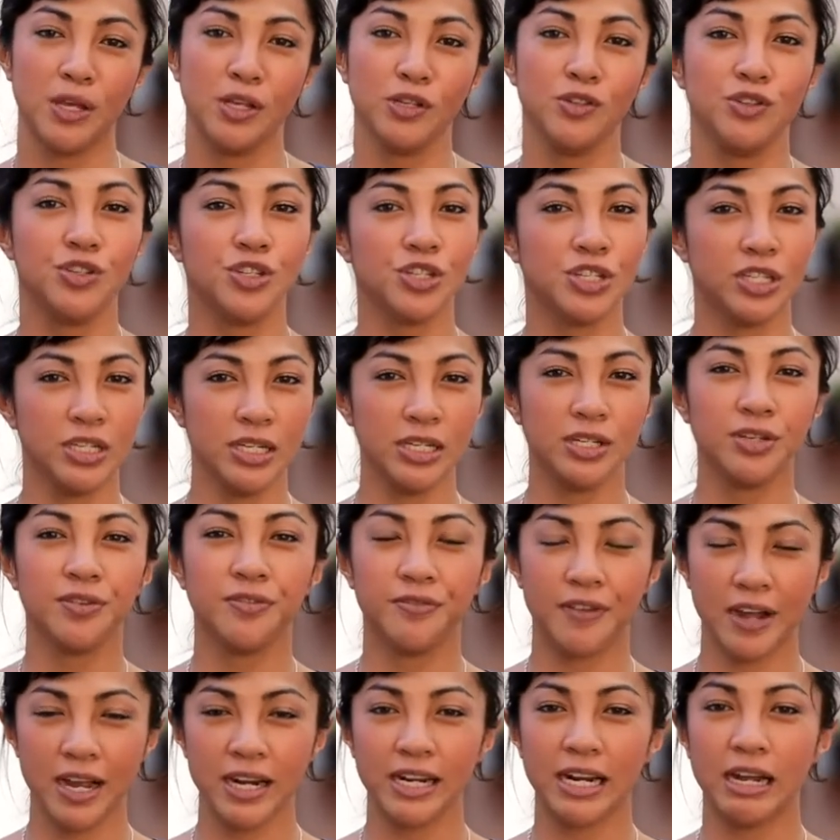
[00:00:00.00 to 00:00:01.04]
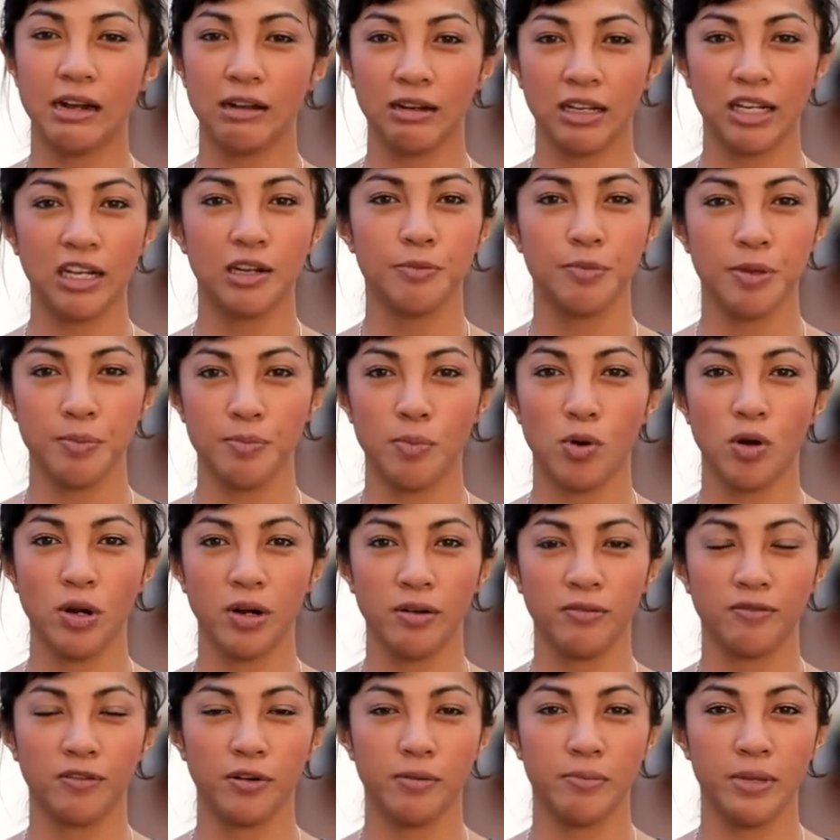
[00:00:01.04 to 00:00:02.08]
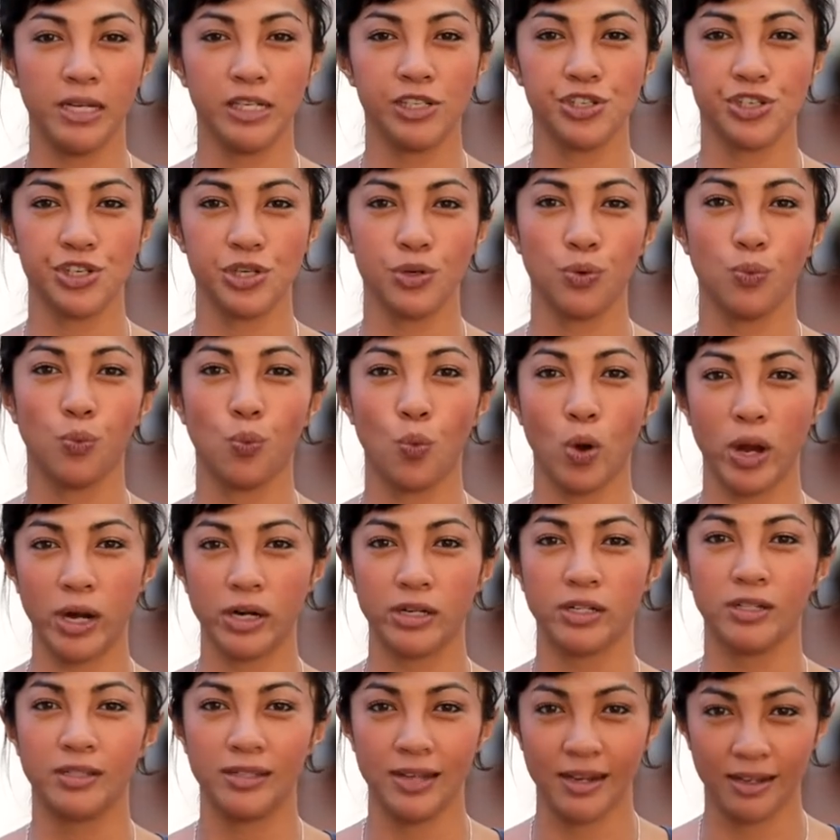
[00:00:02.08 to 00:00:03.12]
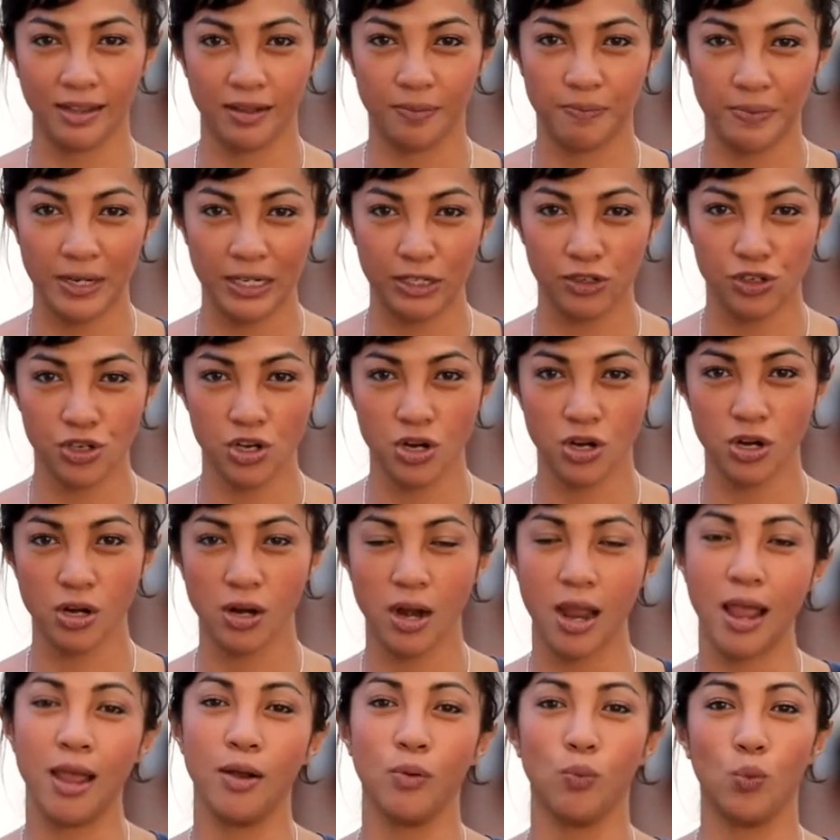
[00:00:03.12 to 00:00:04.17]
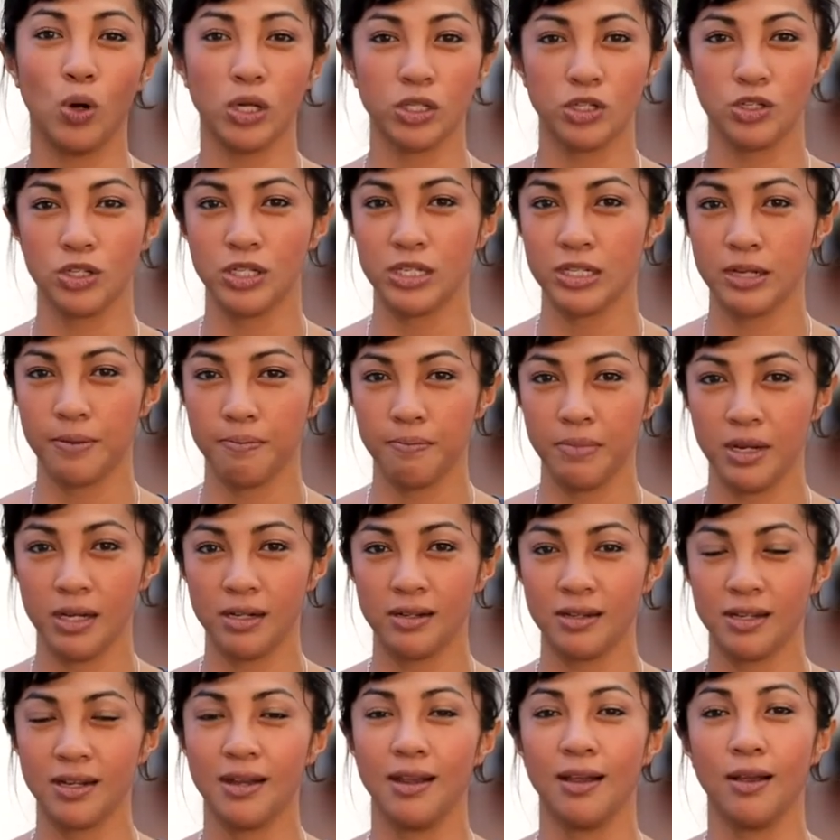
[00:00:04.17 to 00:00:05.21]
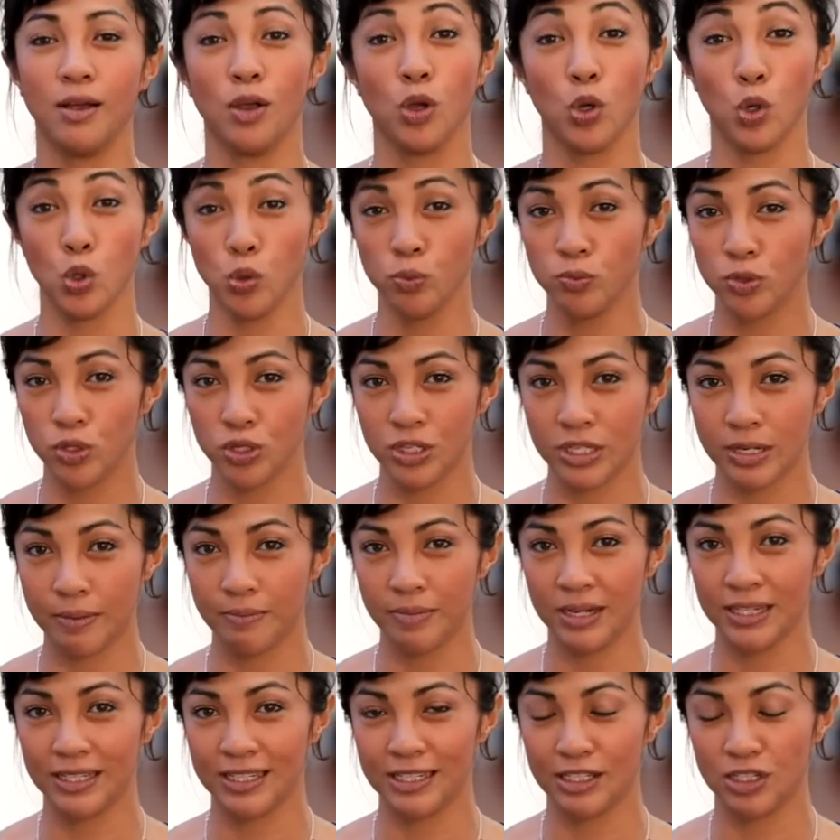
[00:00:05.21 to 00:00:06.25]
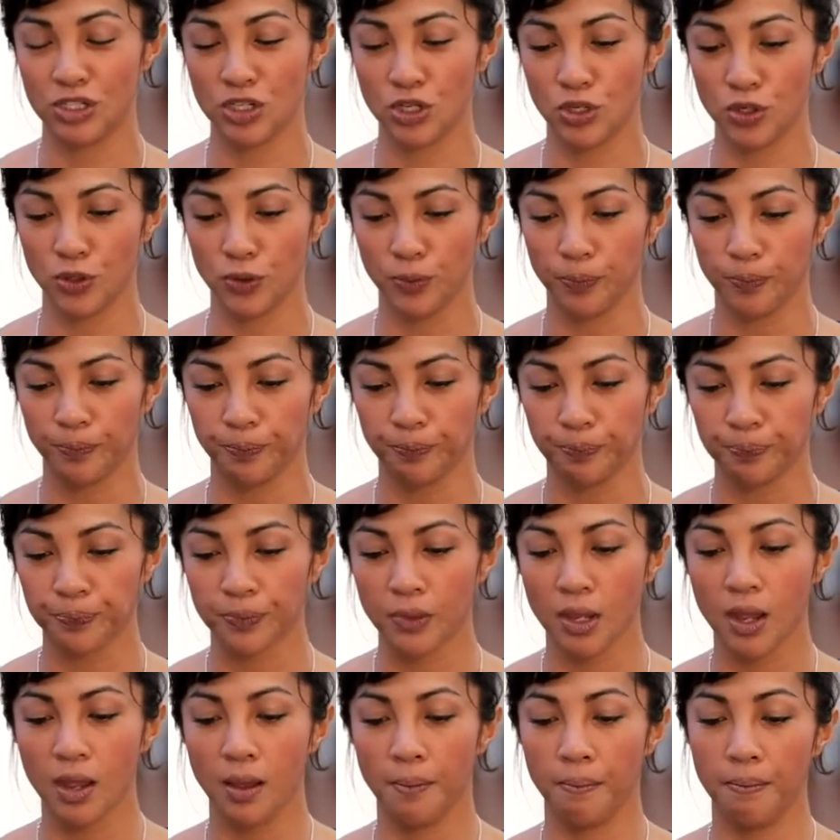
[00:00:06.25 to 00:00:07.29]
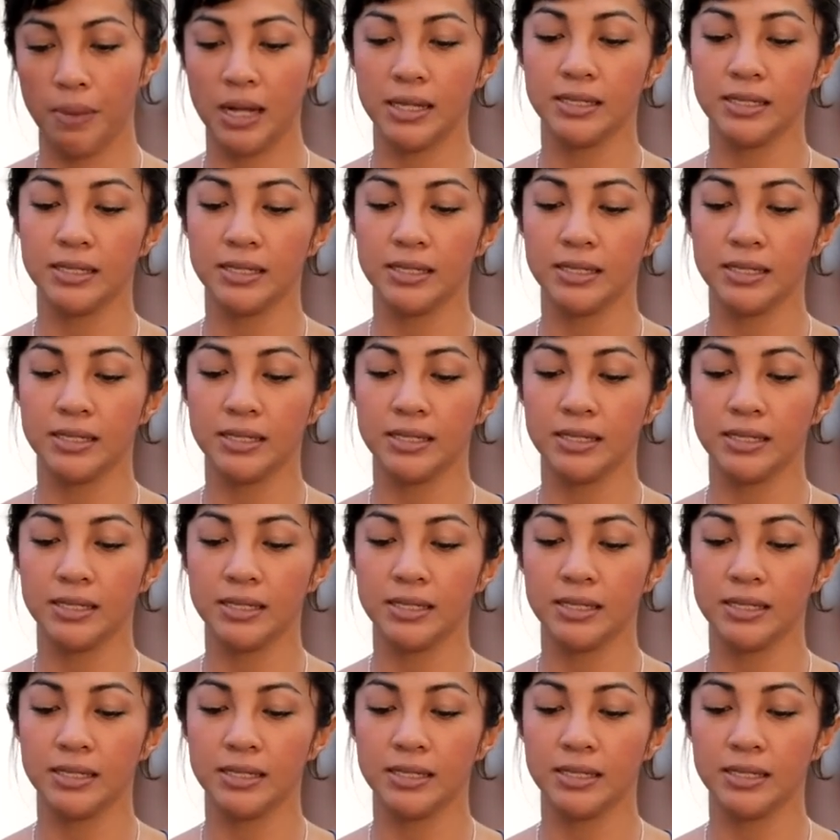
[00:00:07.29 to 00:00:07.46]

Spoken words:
You just need to find out a little bit more information, where to take the picture and what to submit, whom to submit it to. But